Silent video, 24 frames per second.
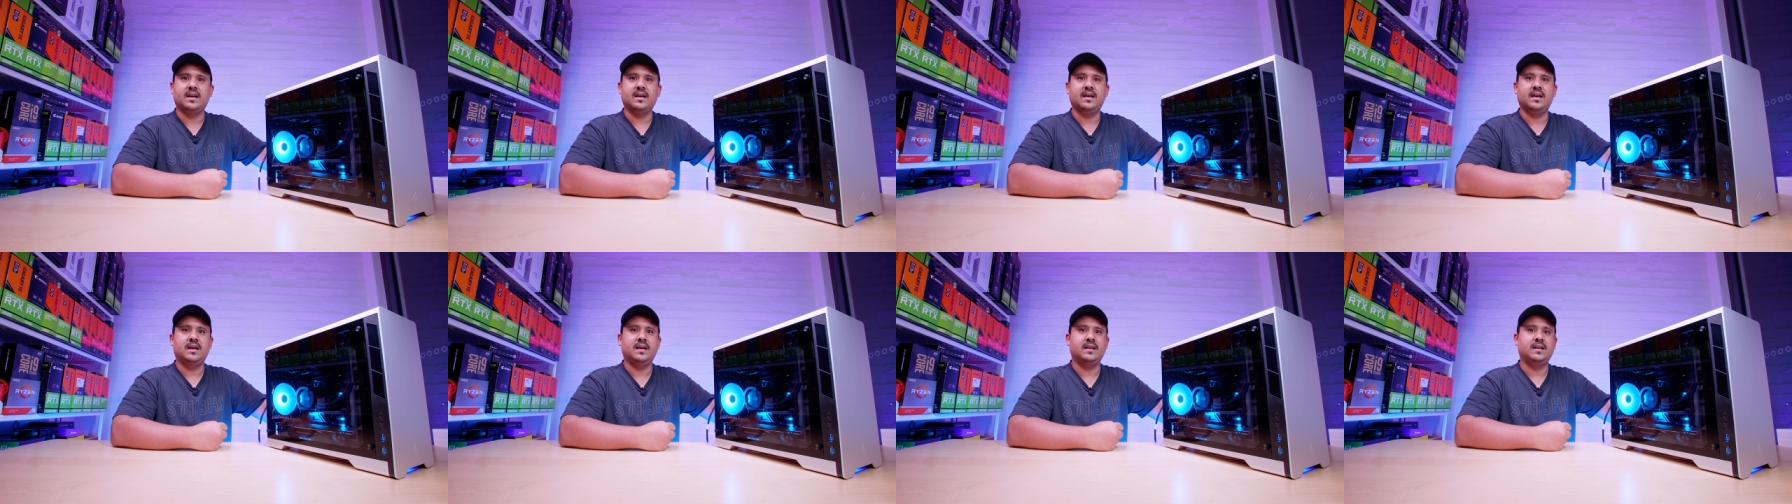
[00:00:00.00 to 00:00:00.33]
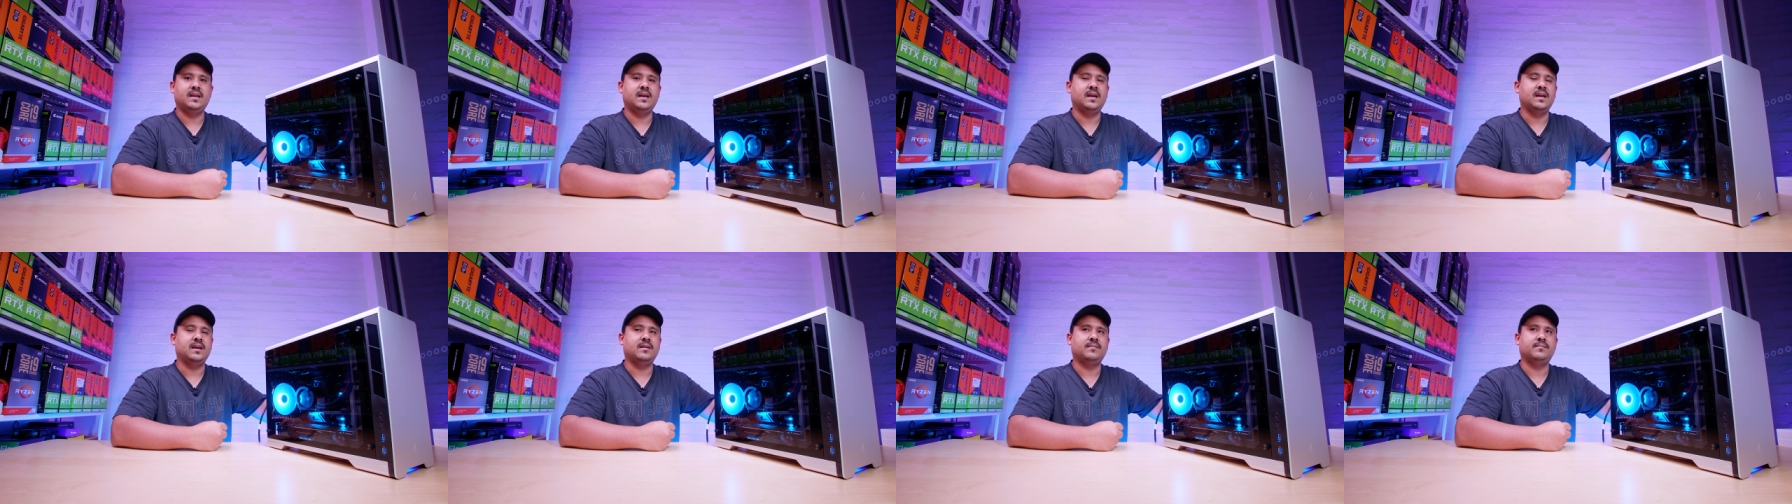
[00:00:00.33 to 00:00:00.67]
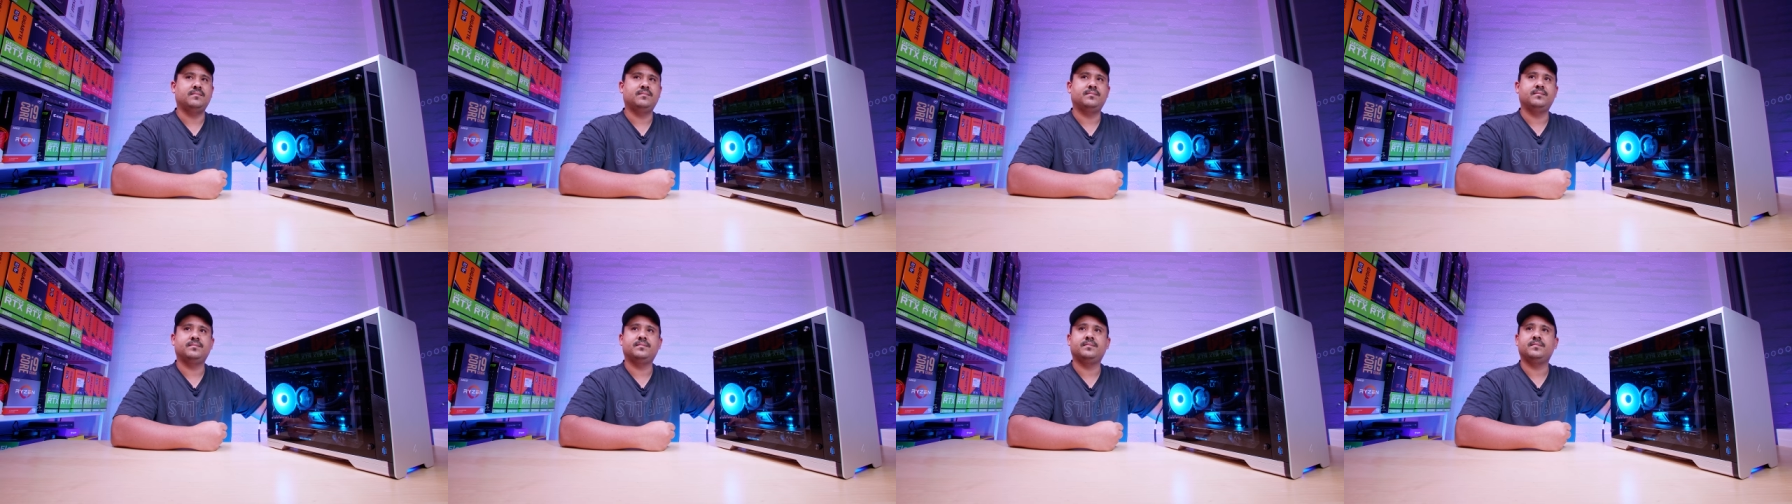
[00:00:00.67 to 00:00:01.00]
And yeah,
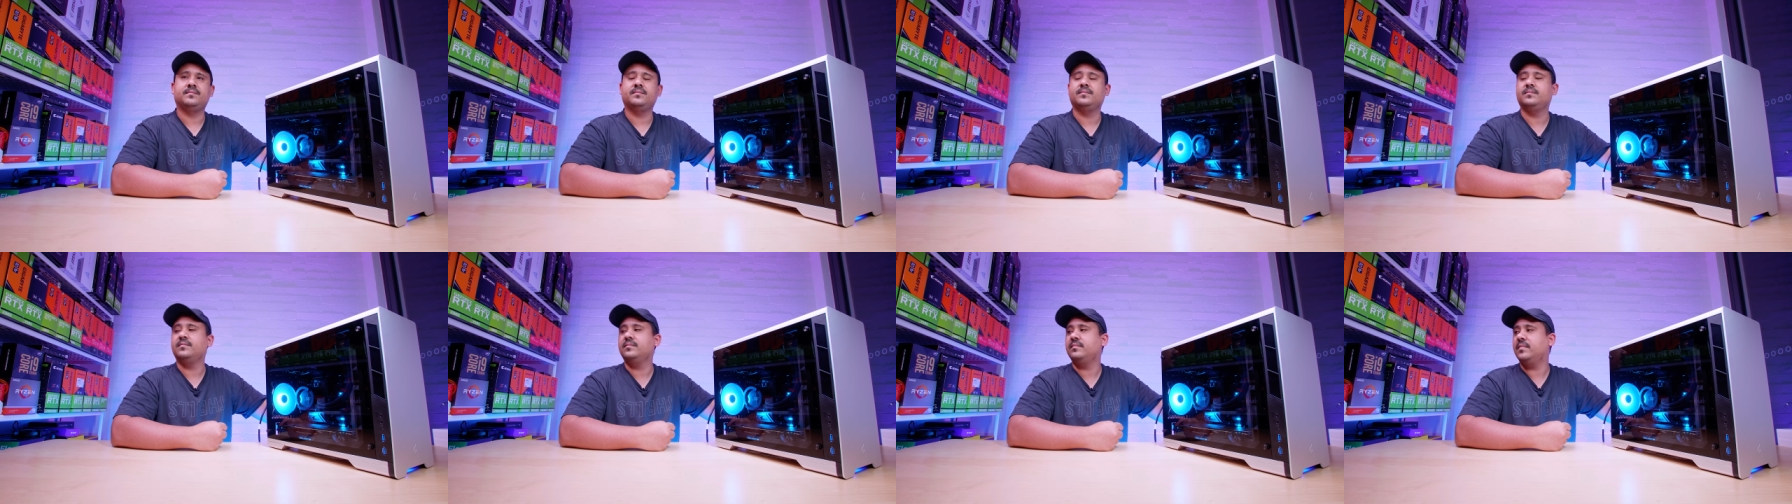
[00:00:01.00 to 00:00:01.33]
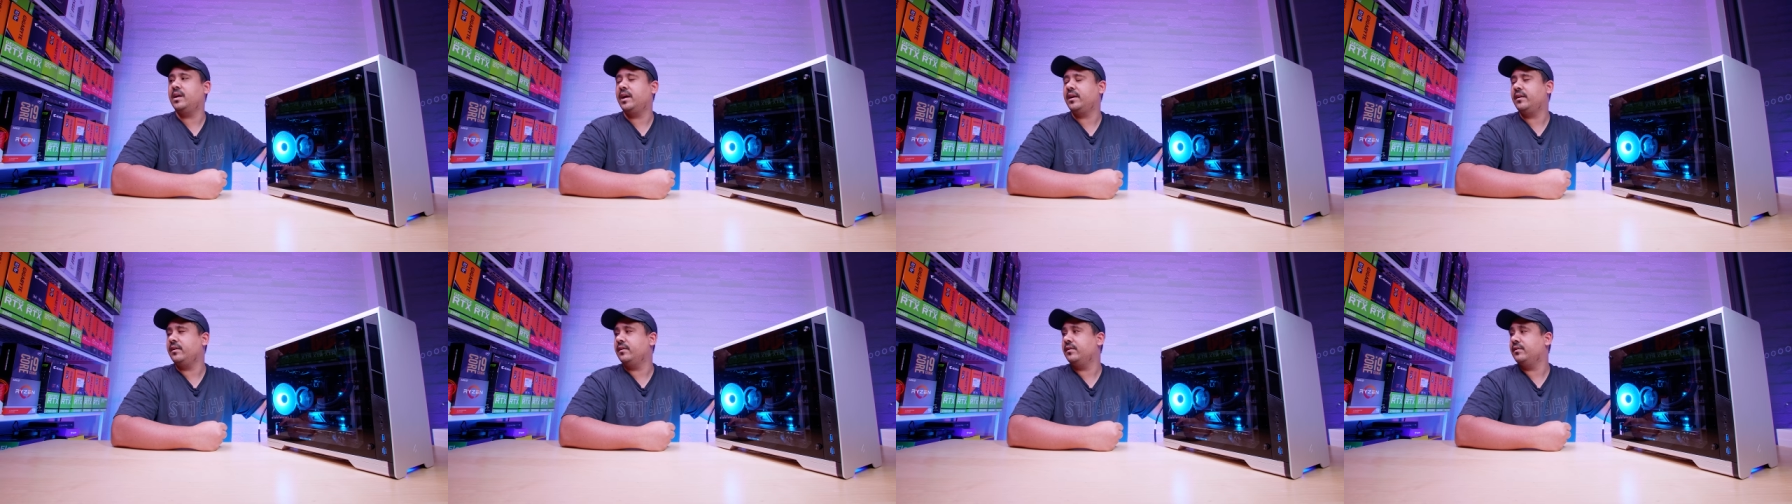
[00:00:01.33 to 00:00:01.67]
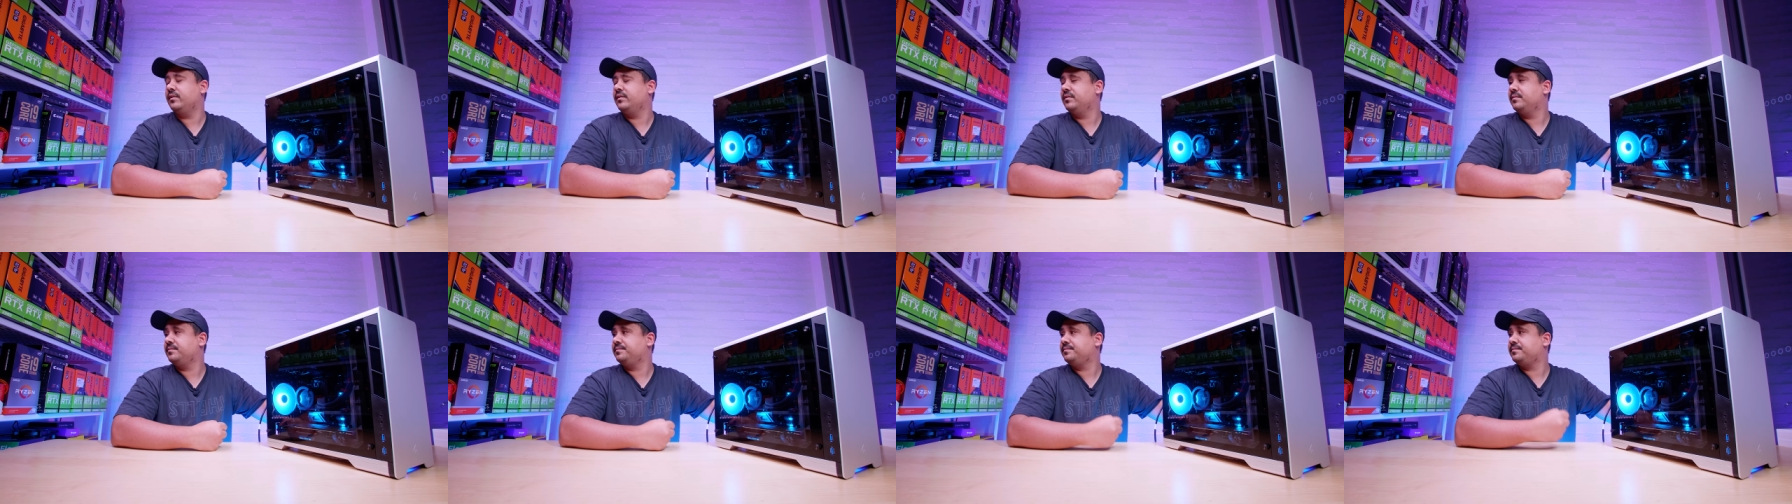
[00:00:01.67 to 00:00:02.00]
I don't know.